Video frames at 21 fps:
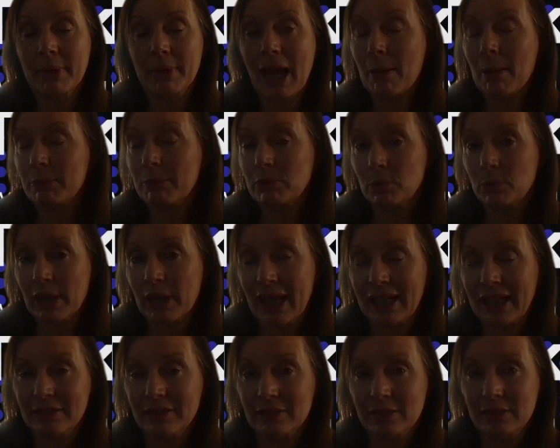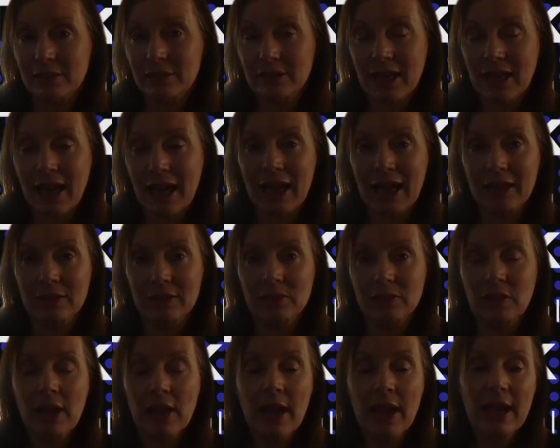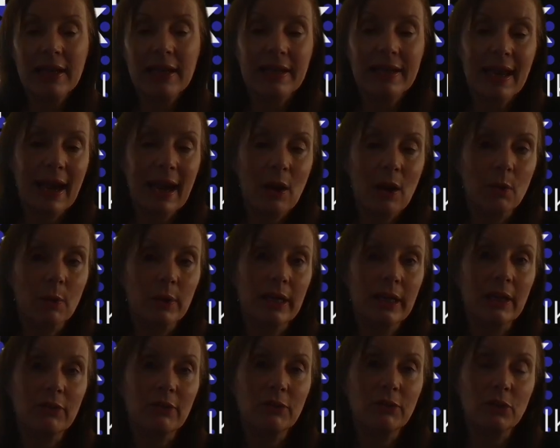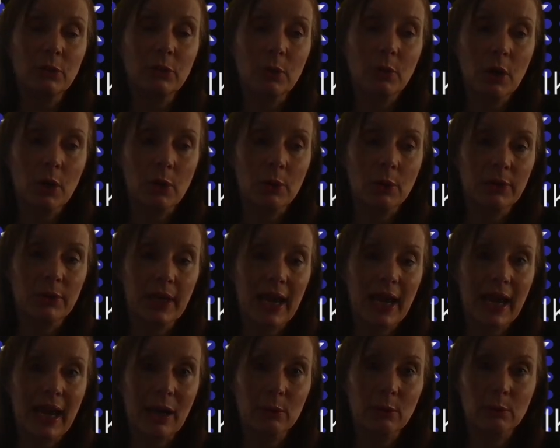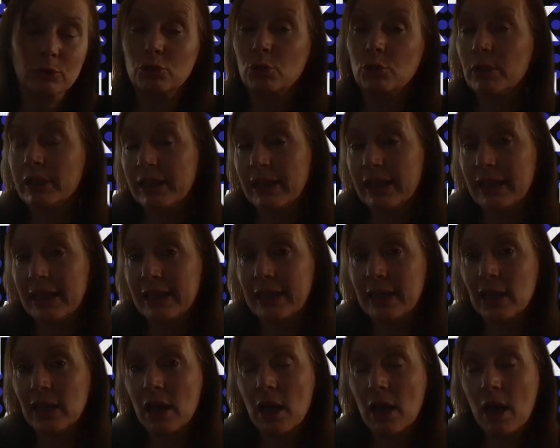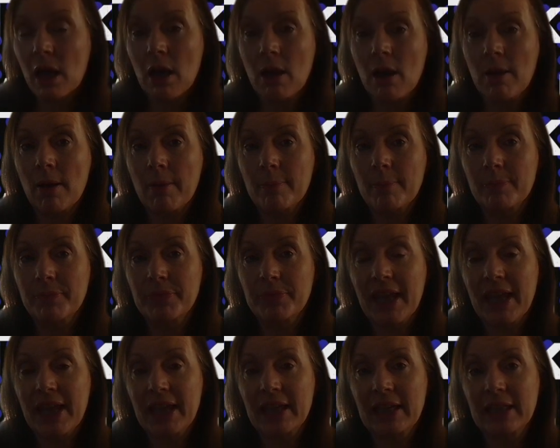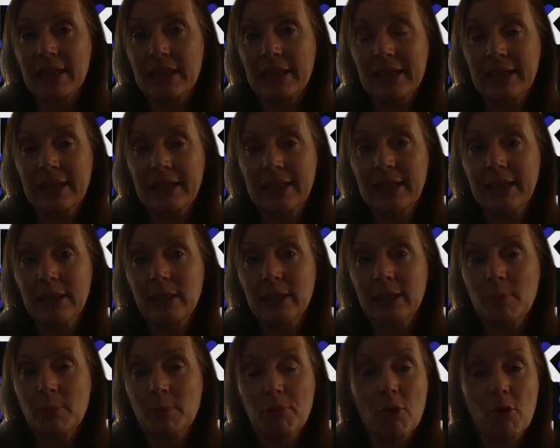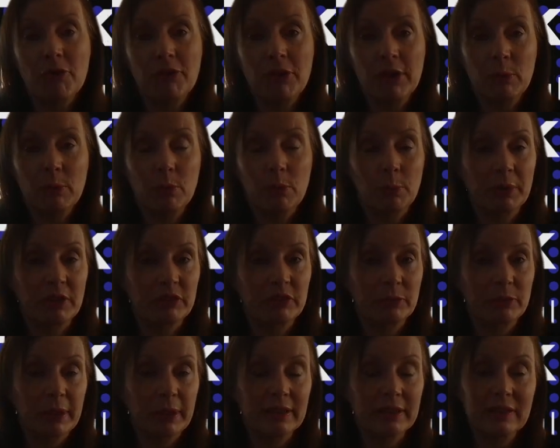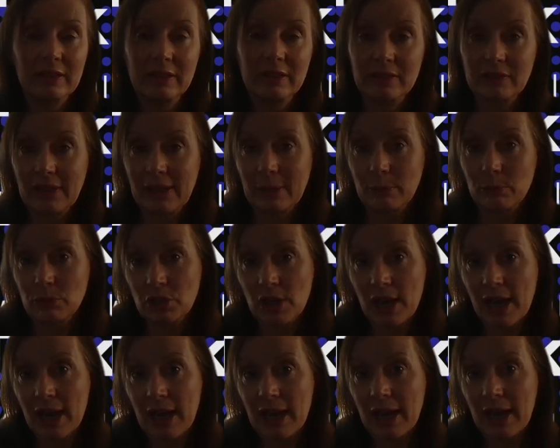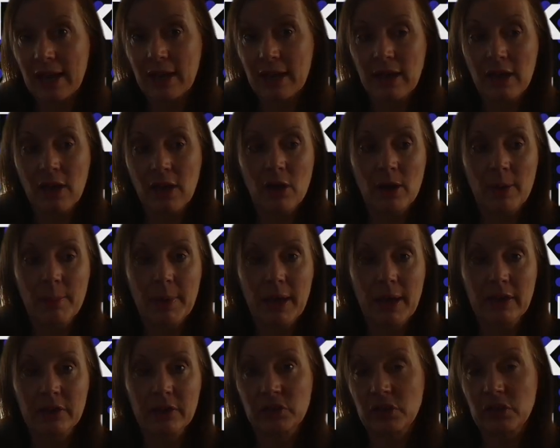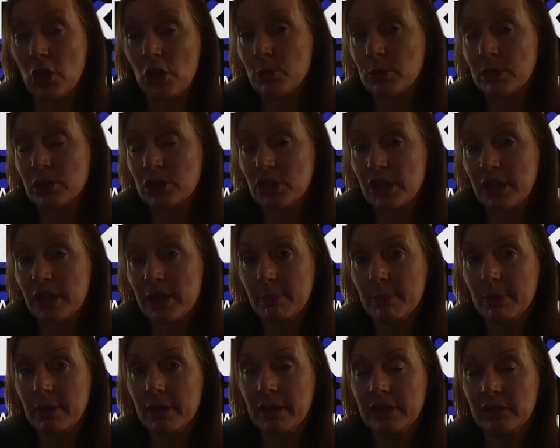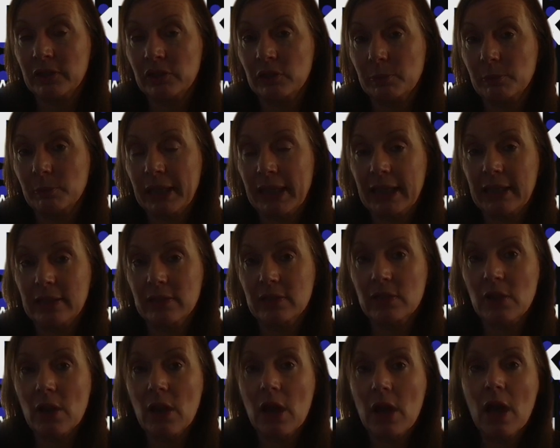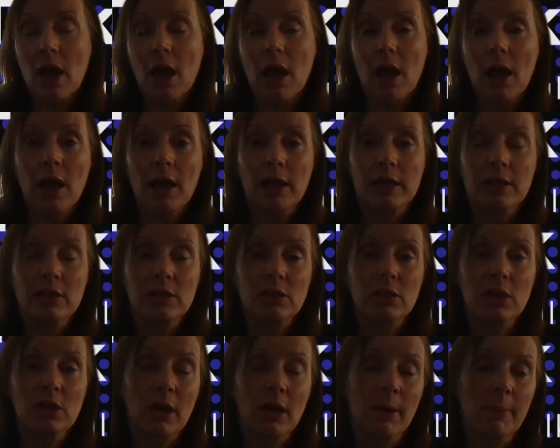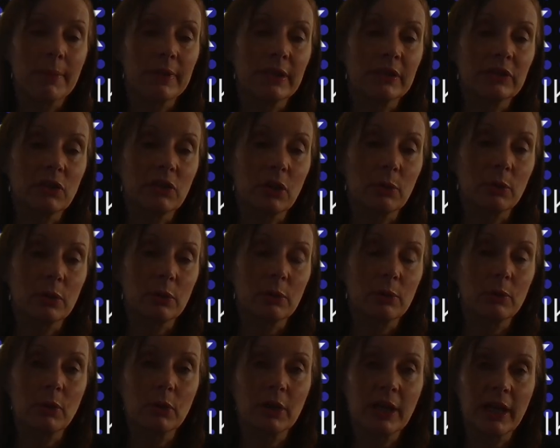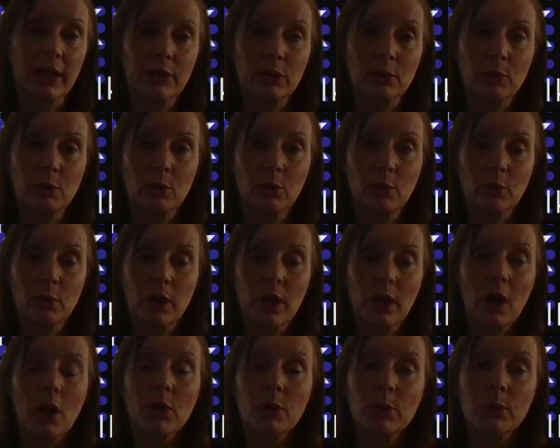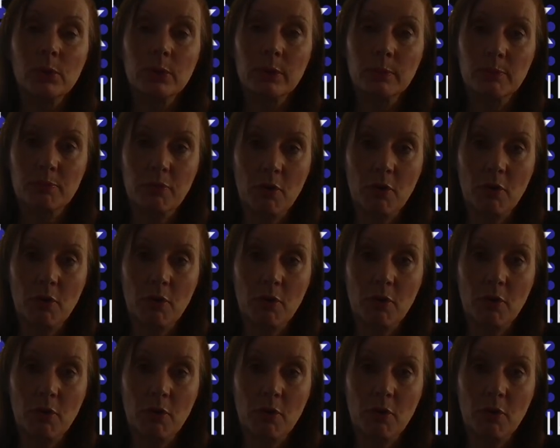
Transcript: capital gains tax. Now, if you own the house jointly, then the profit will be split in the same share as the ownership is split. And so you look at your own